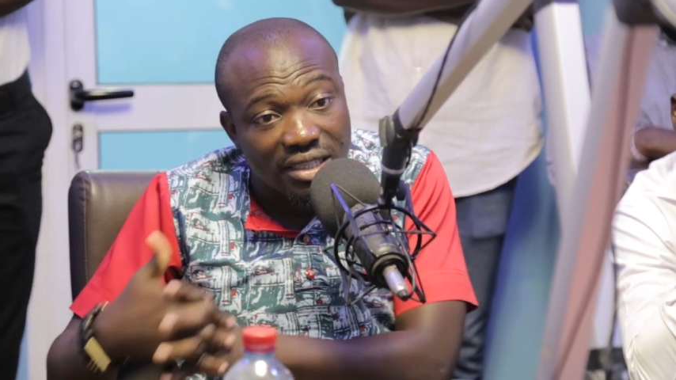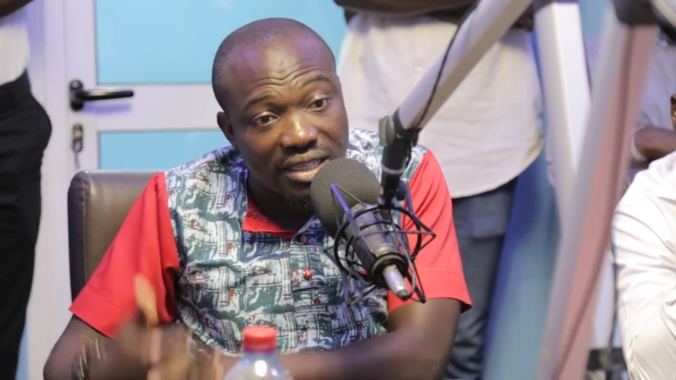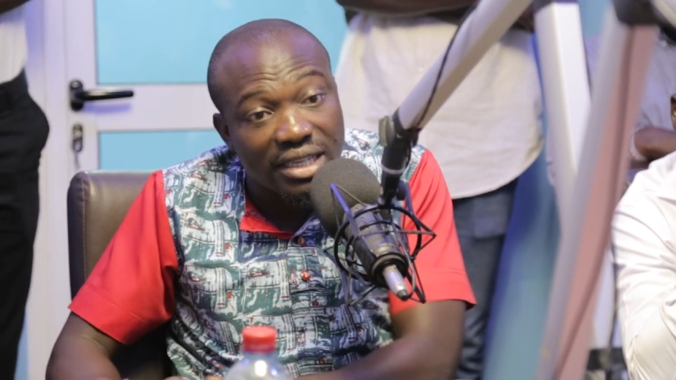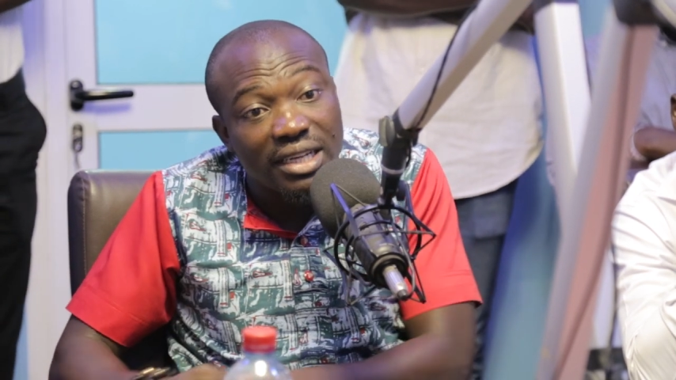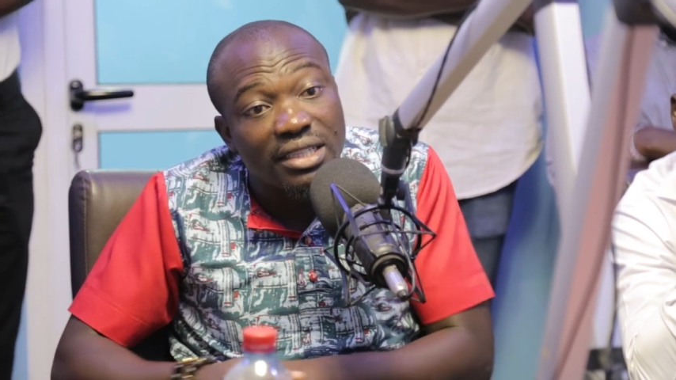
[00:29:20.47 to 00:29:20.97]

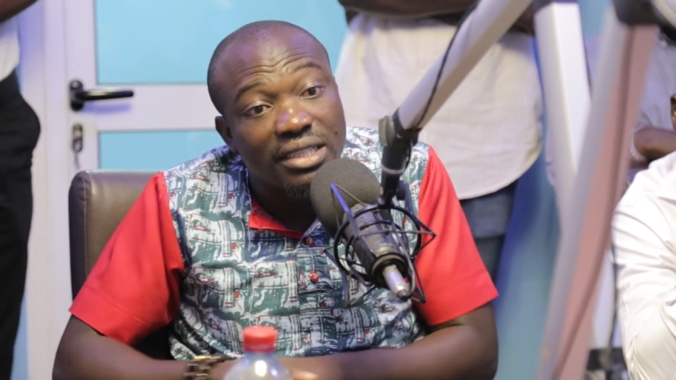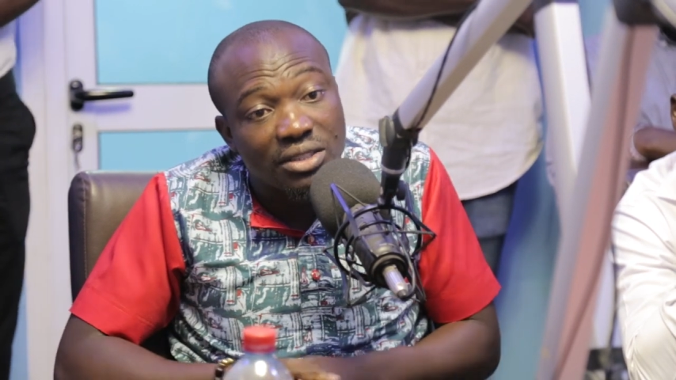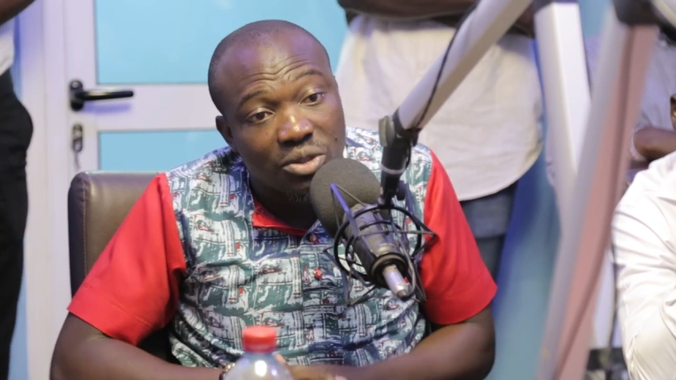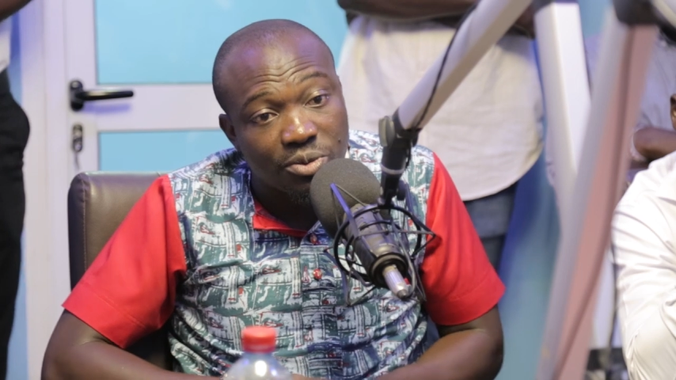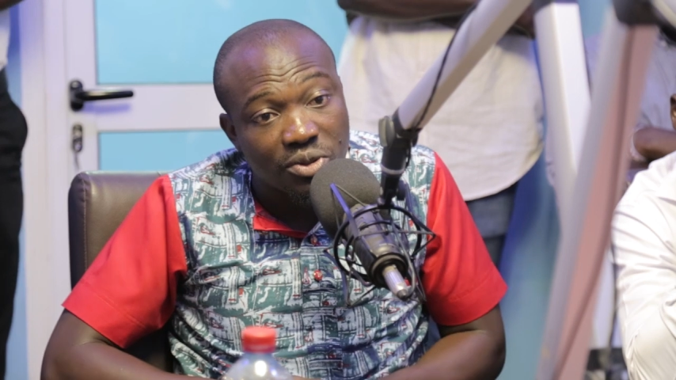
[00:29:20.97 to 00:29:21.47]
The guardian
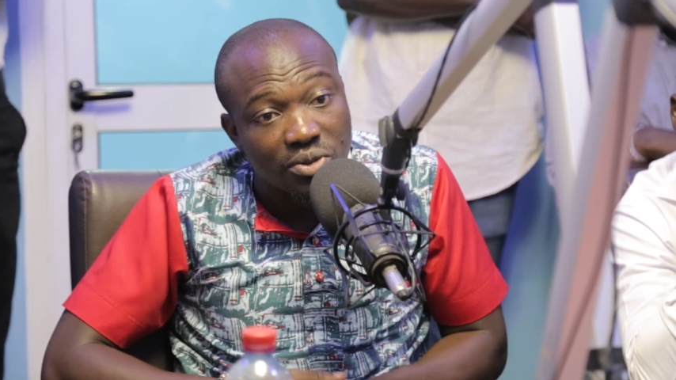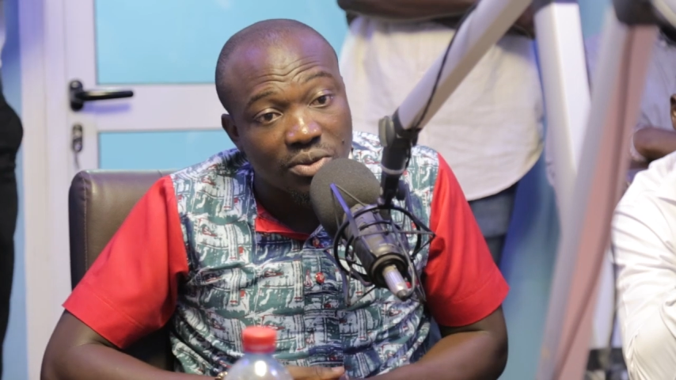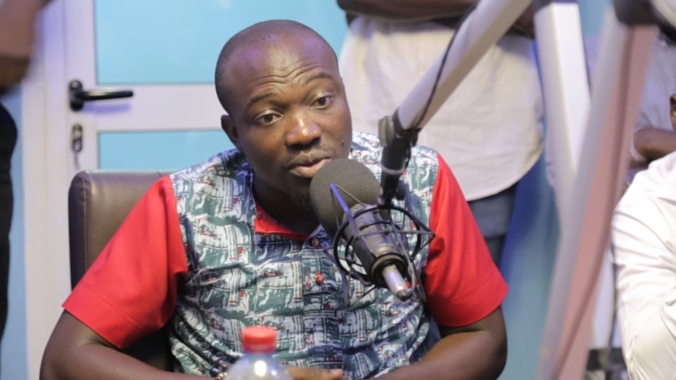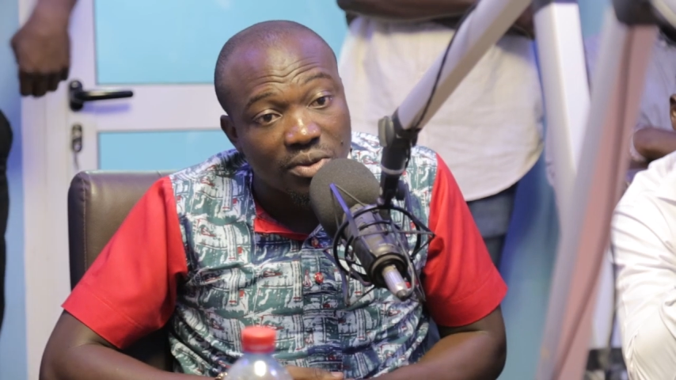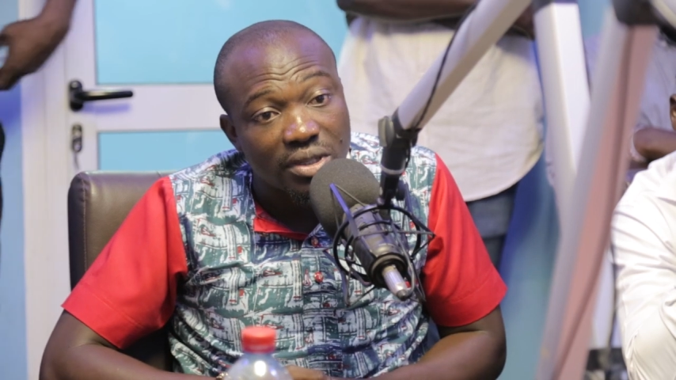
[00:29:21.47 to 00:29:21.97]
is supposed
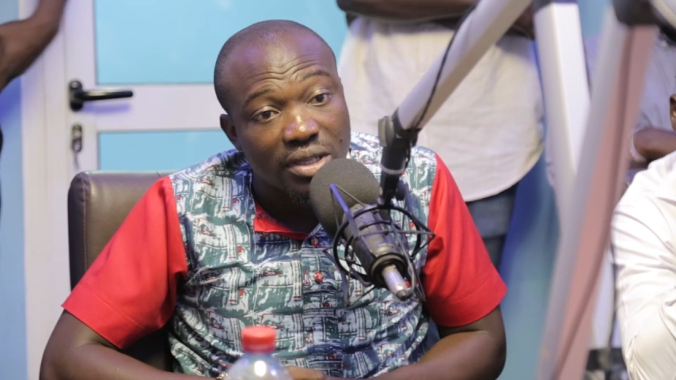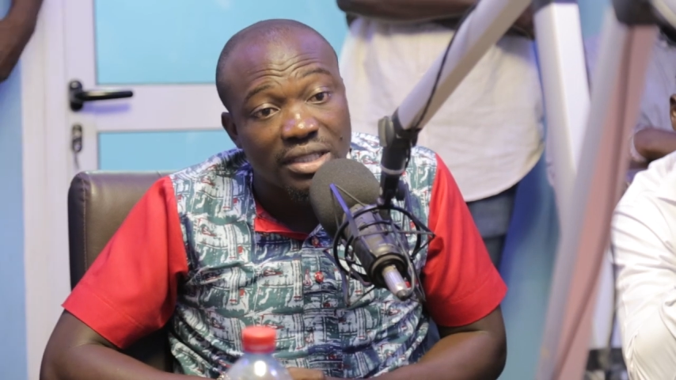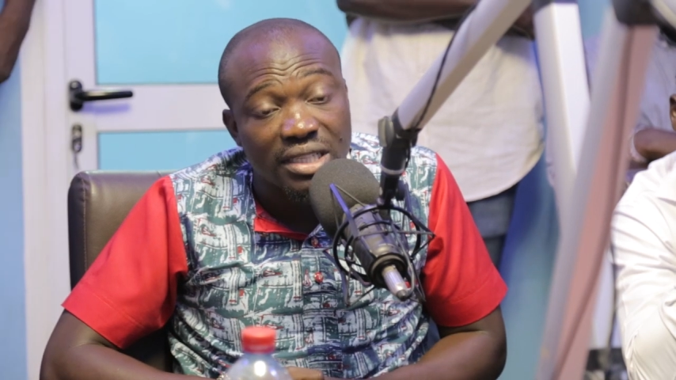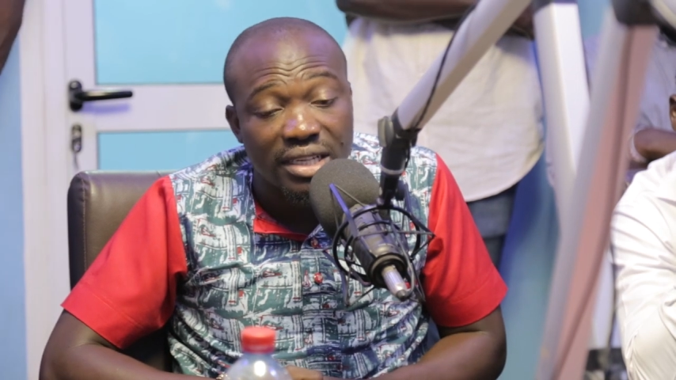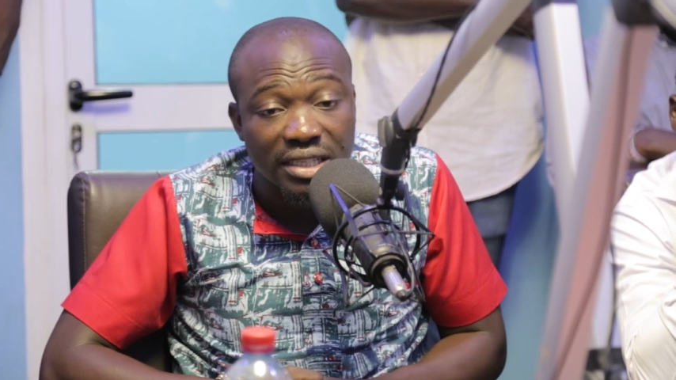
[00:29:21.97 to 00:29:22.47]
to
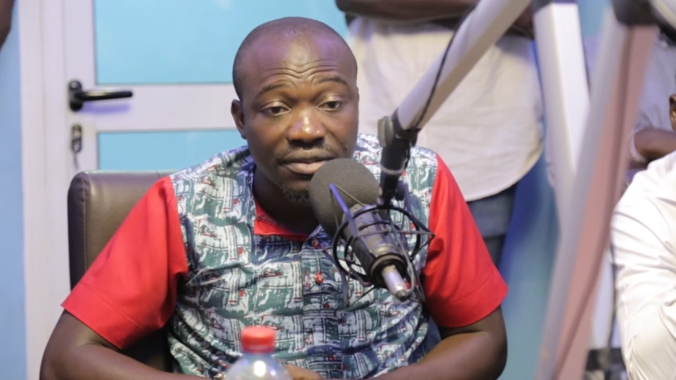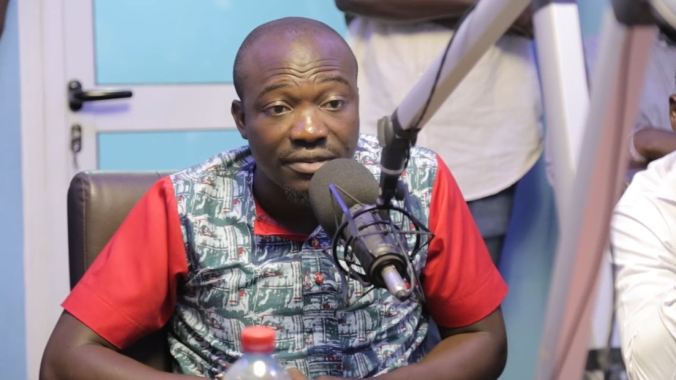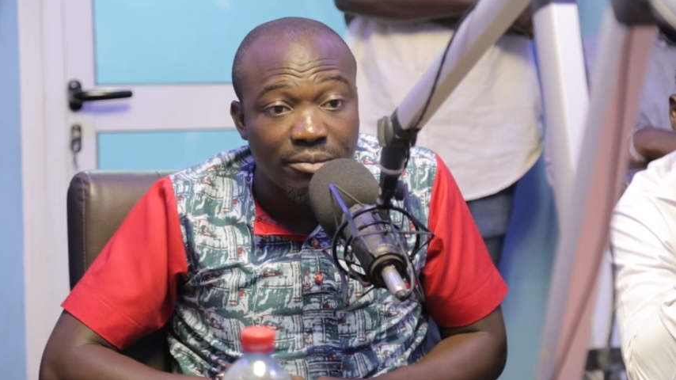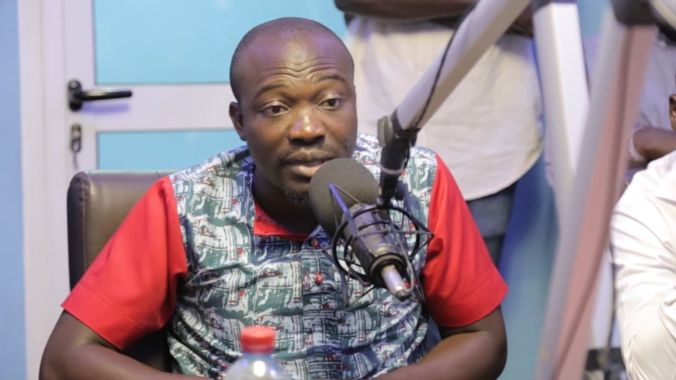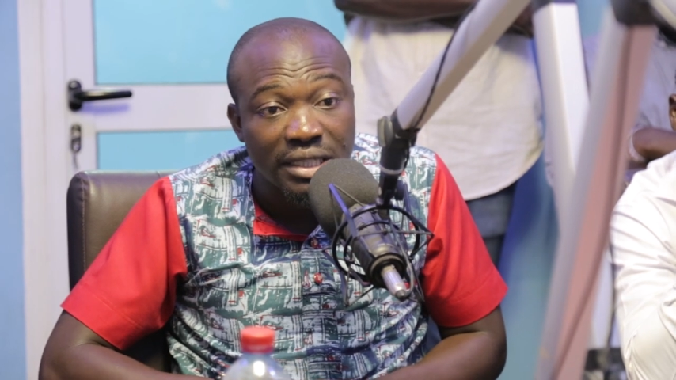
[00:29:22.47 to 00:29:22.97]
just like if
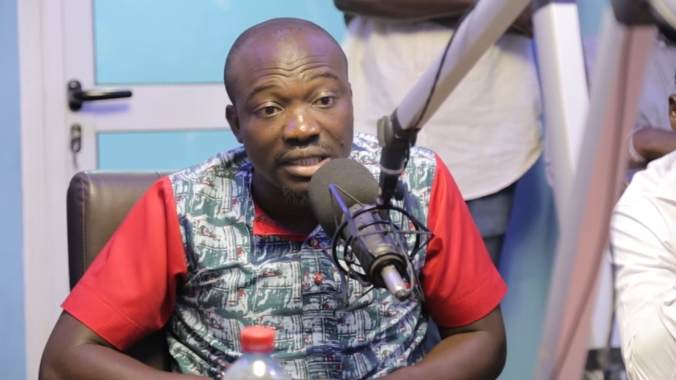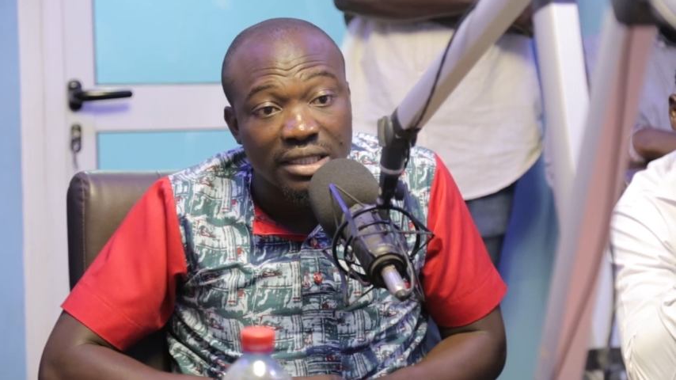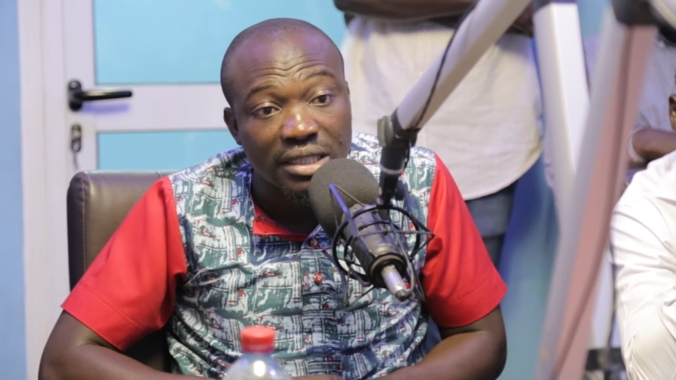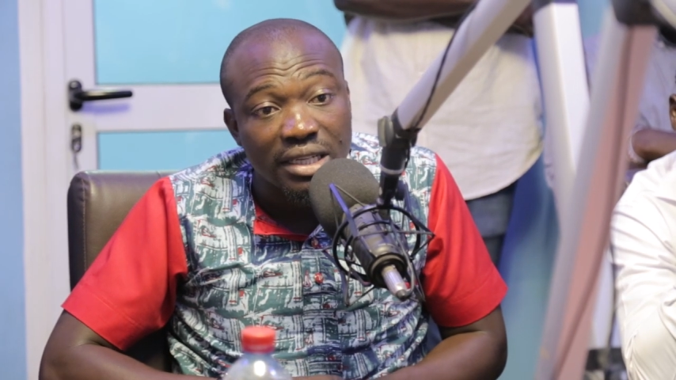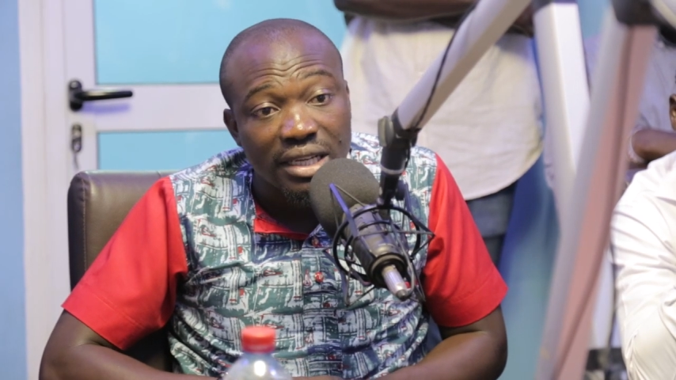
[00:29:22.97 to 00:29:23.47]
you're
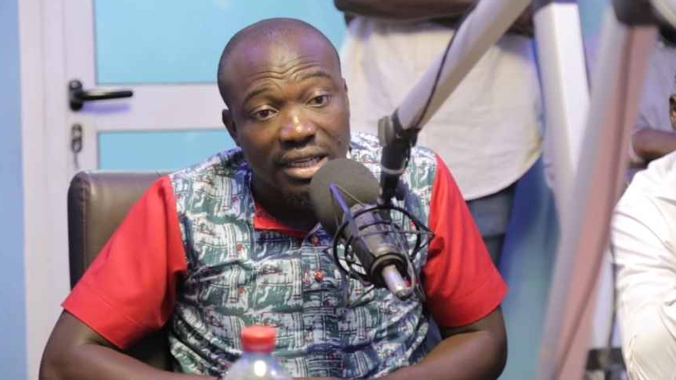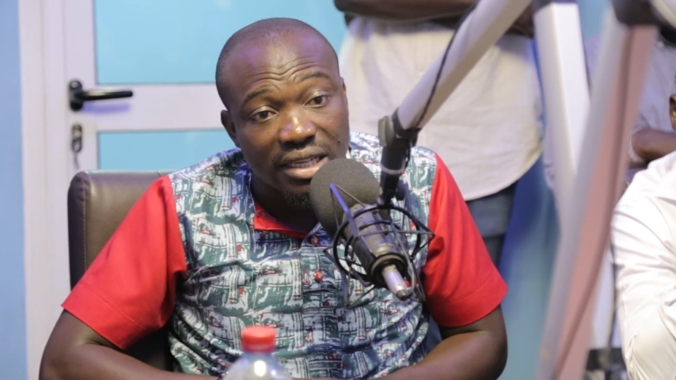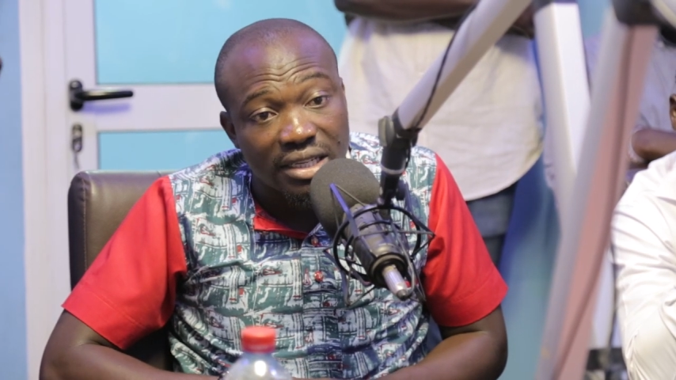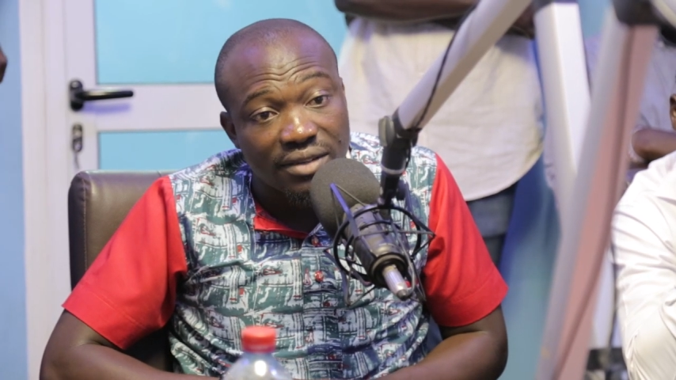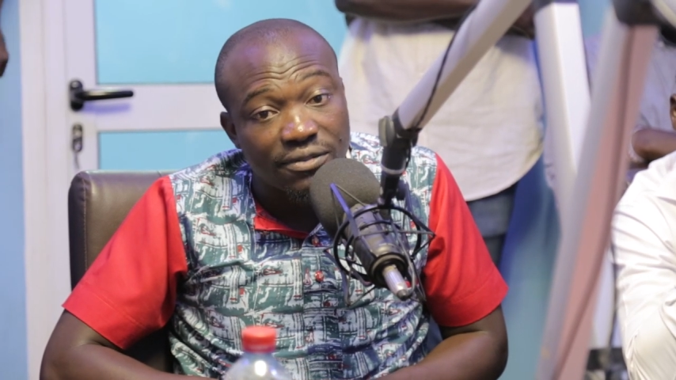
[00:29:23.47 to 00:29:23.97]
managing a kid.